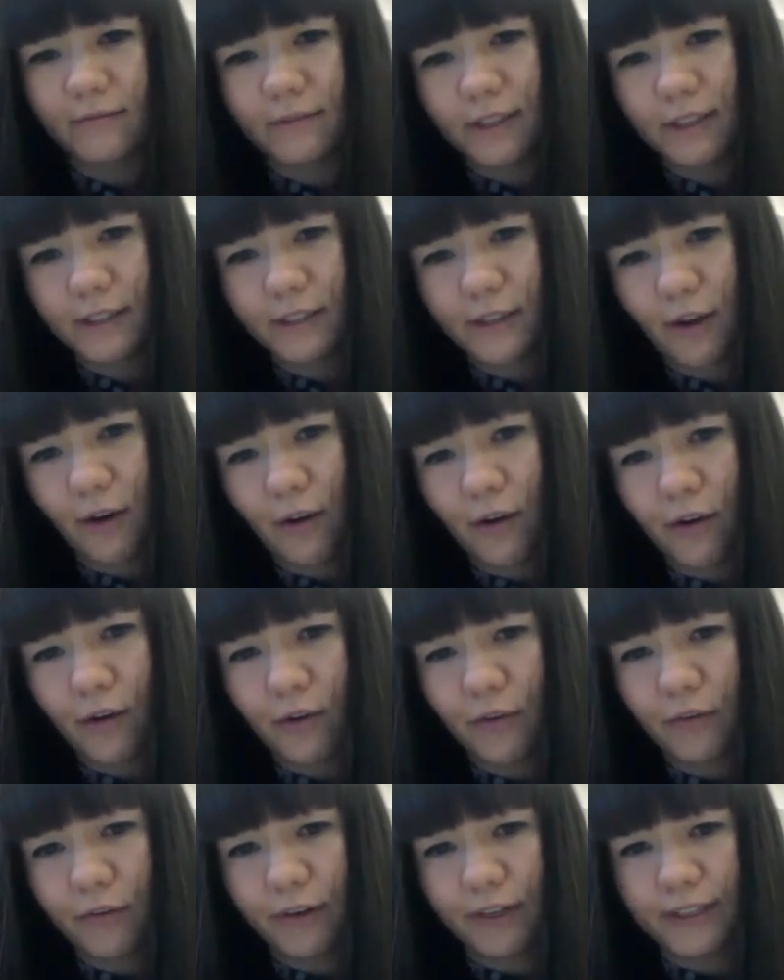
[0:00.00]
So,
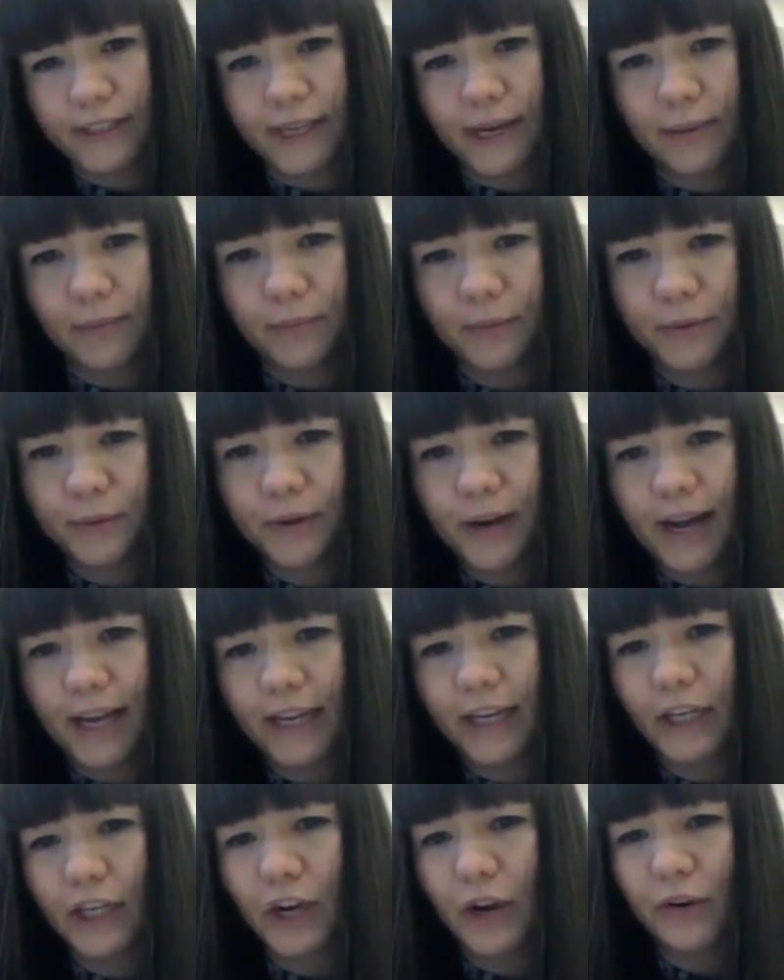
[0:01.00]
for example, I
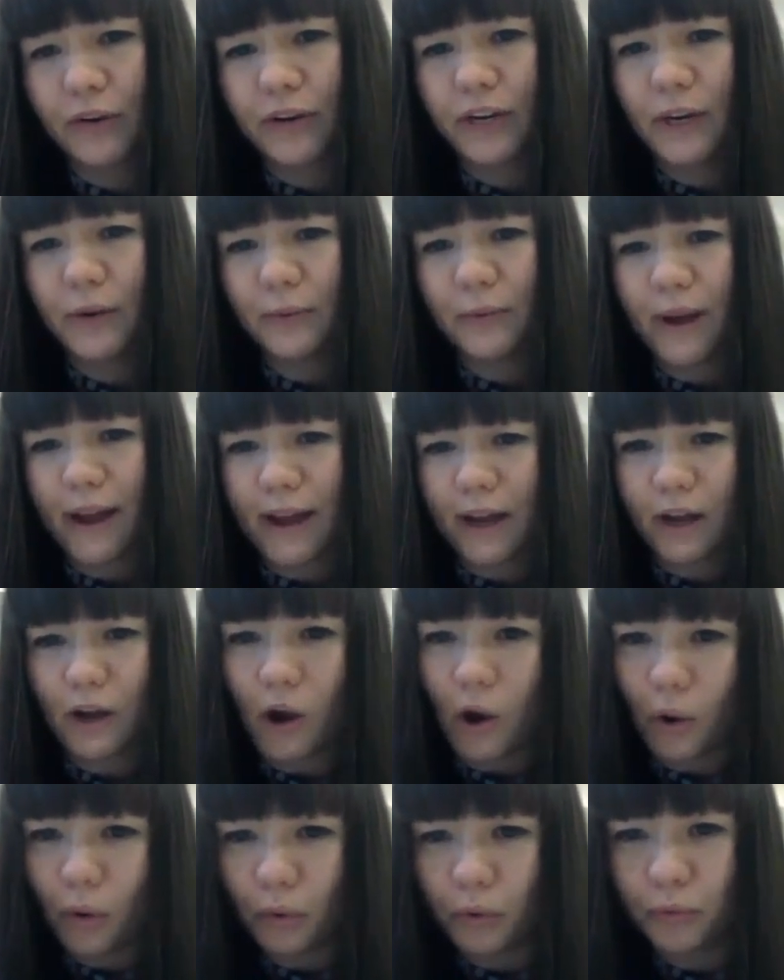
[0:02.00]
can only wear
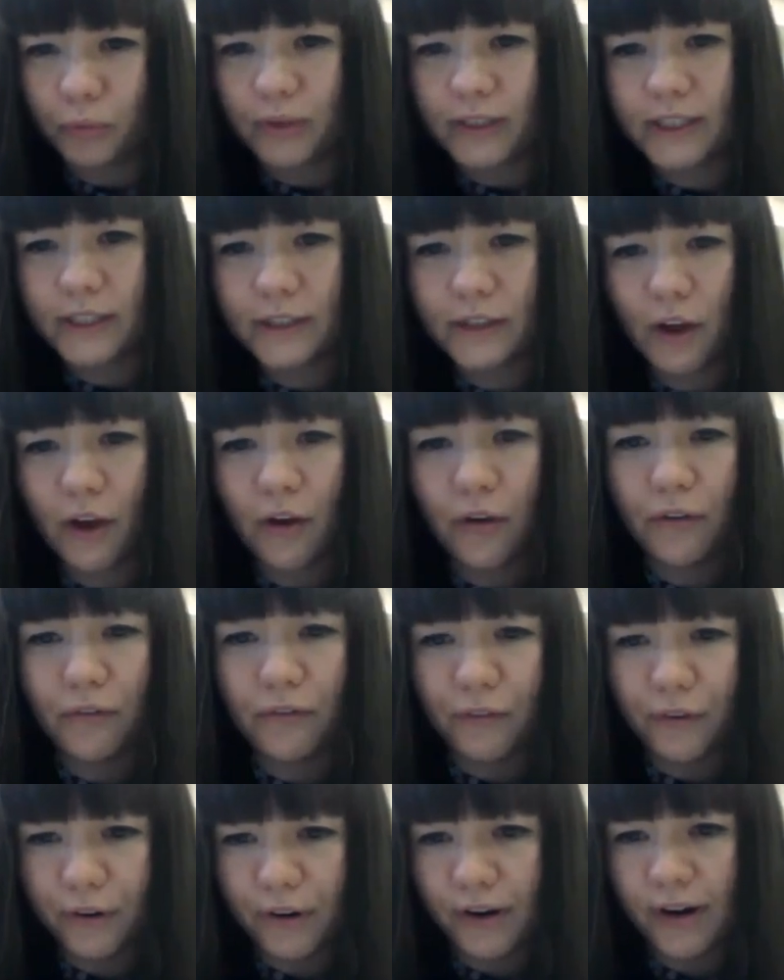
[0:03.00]
gold, which is
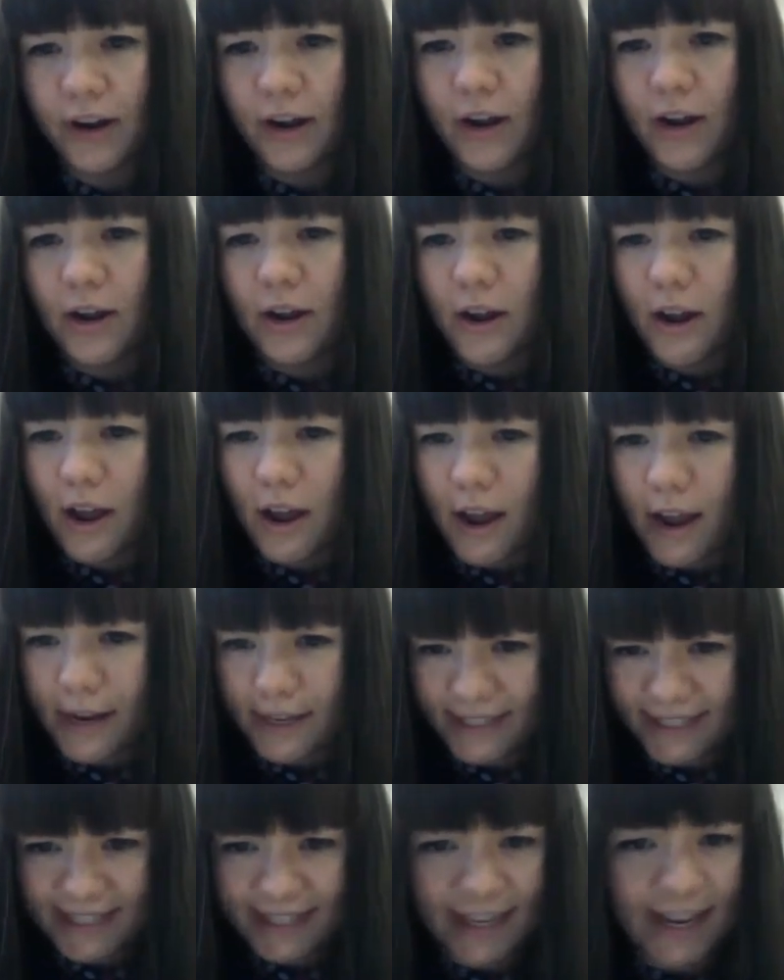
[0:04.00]
over
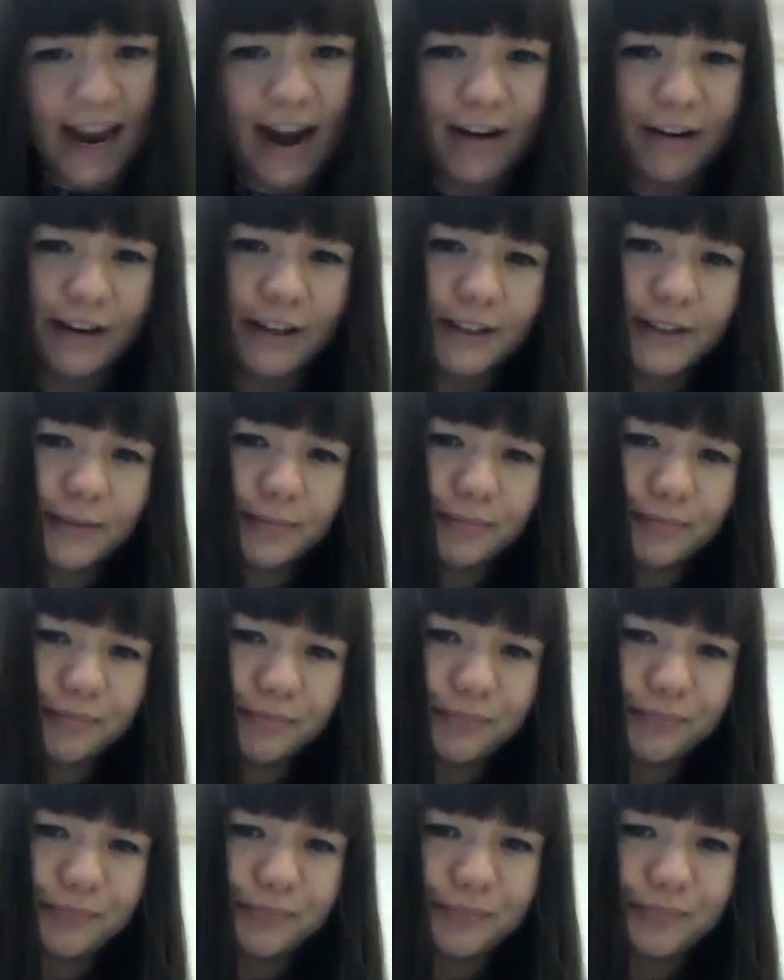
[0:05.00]
18 karat.
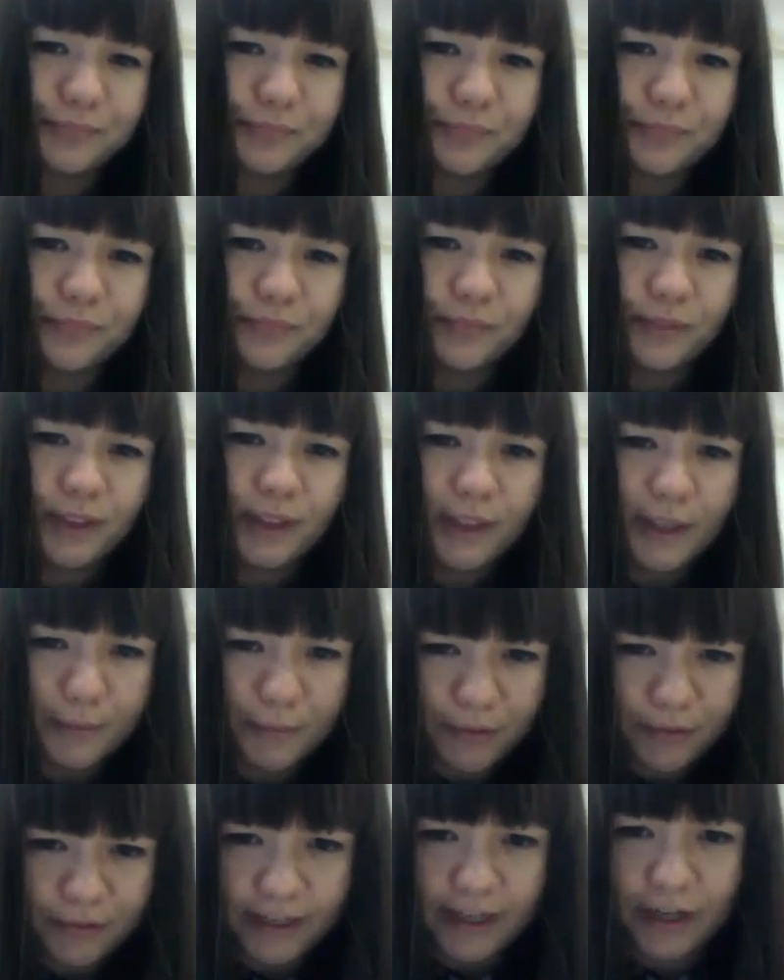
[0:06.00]
Number
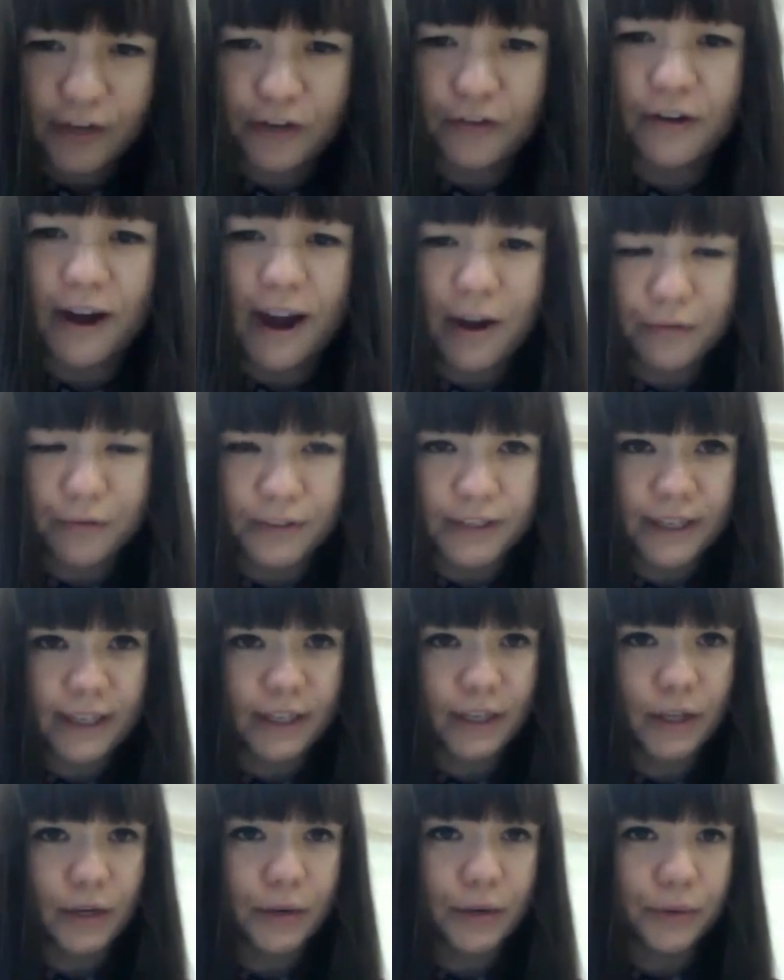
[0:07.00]
three,
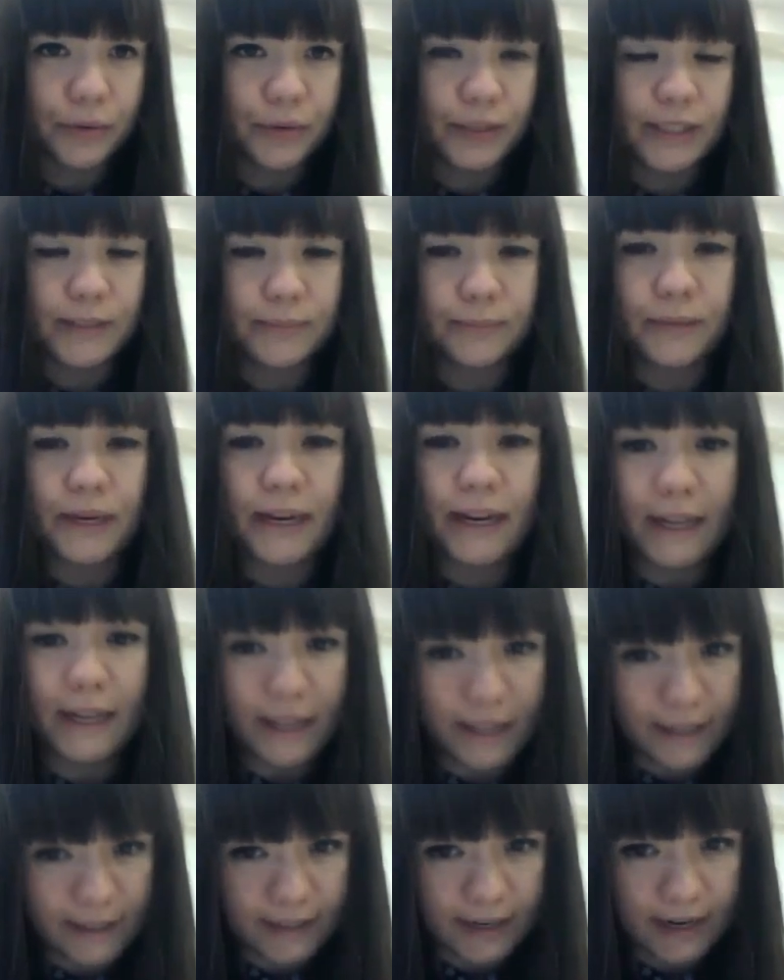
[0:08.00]
grounded, which
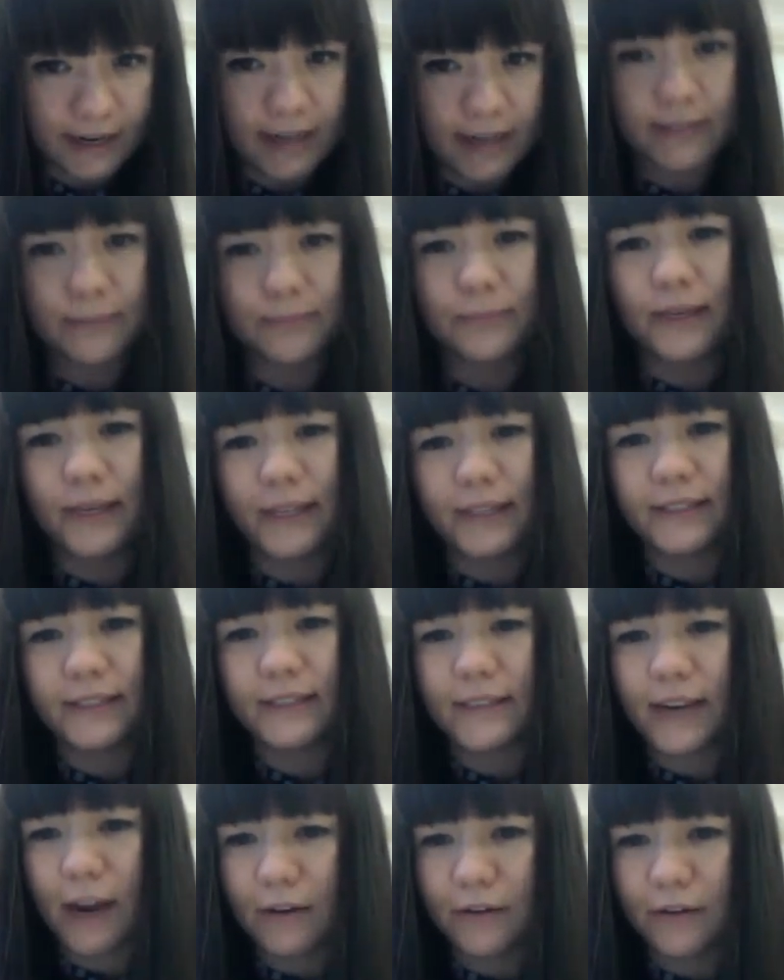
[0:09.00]
in this case means
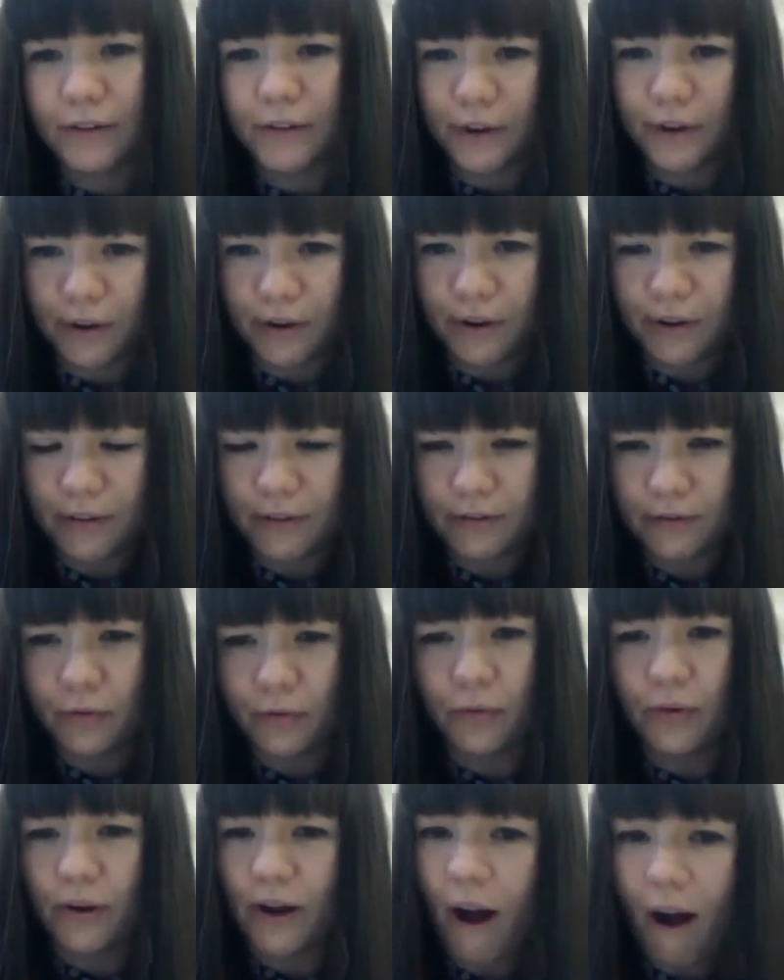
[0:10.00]
down to earth
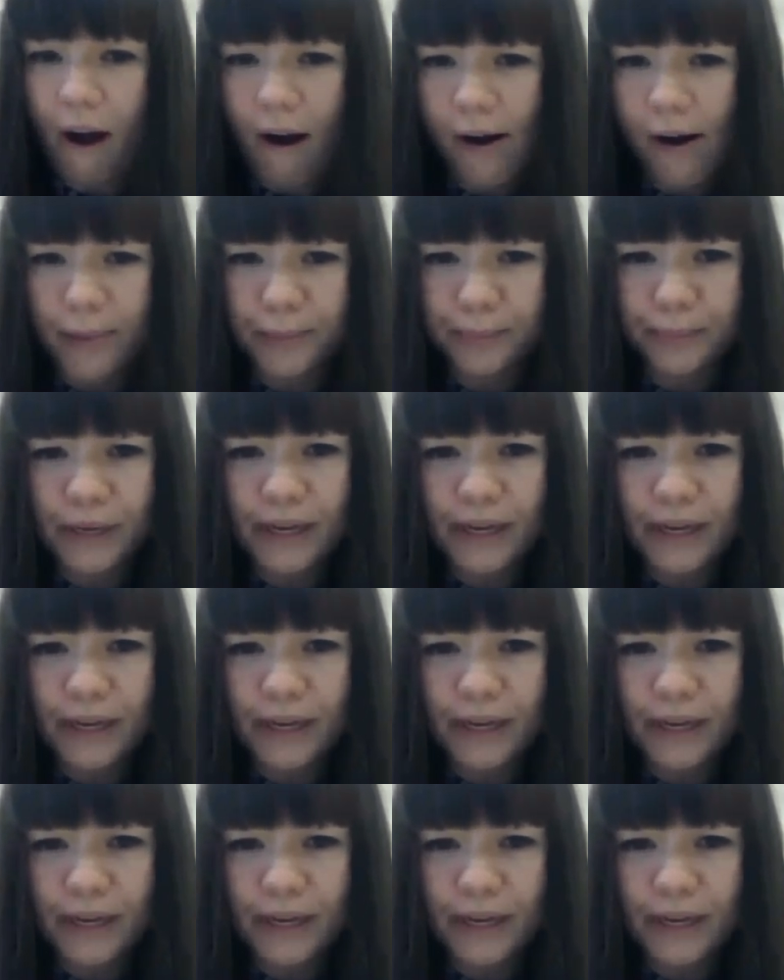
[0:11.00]
or calm.